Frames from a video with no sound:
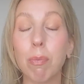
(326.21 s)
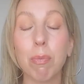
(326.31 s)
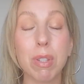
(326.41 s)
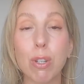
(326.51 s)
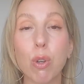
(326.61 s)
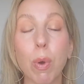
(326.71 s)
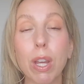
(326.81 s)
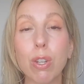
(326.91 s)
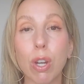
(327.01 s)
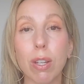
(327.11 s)

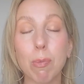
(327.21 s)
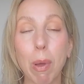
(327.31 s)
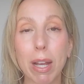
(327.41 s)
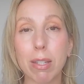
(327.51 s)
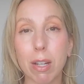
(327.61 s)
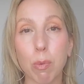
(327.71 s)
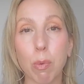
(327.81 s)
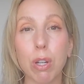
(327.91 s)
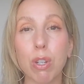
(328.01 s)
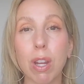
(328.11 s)
situations past the
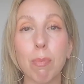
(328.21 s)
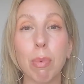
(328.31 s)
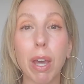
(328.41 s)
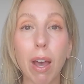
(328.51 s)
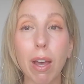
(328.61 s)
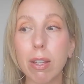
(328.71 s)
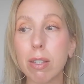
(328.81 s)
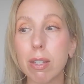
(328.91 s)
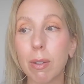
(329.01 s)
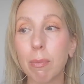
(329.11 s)
expiration date because